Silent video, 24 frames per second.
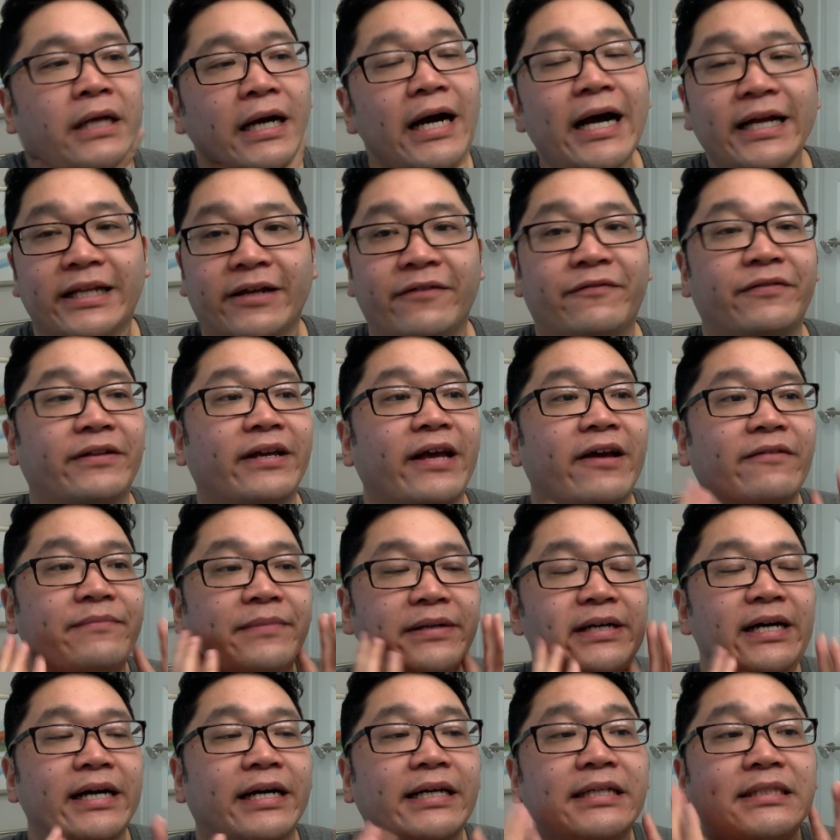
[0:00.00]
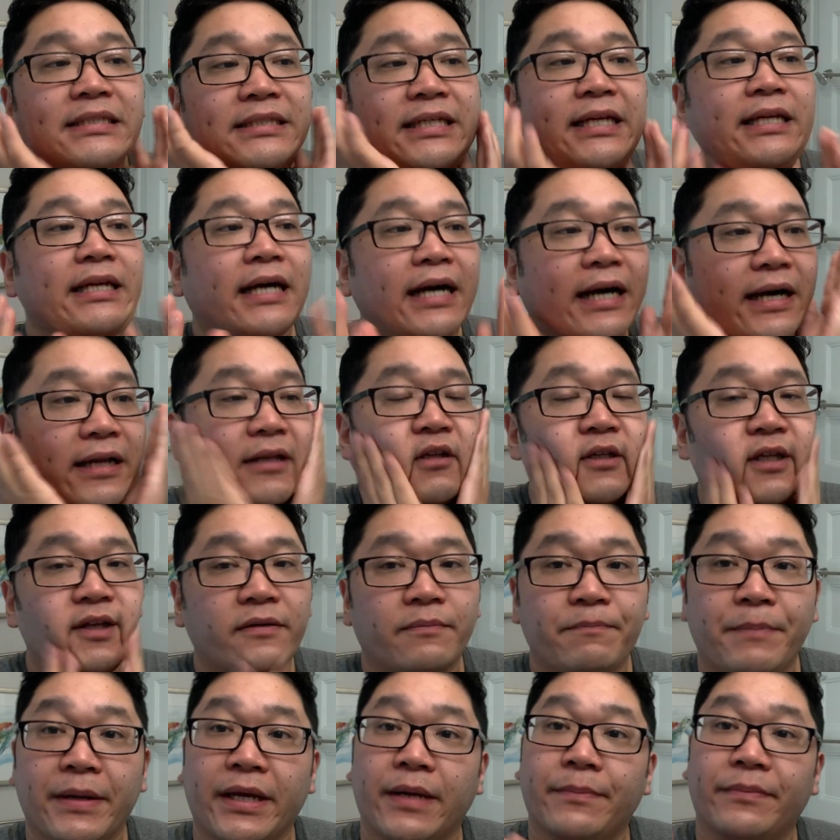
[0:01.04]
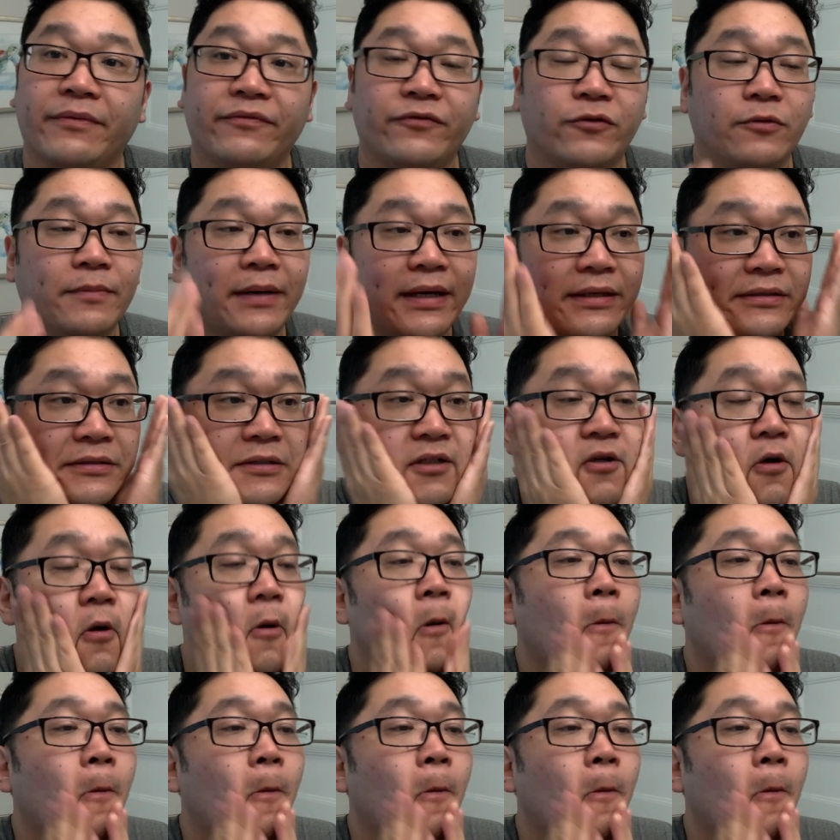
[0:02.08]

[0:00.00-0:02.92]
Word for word: I definitely have my eyes set on picking up a full bottle.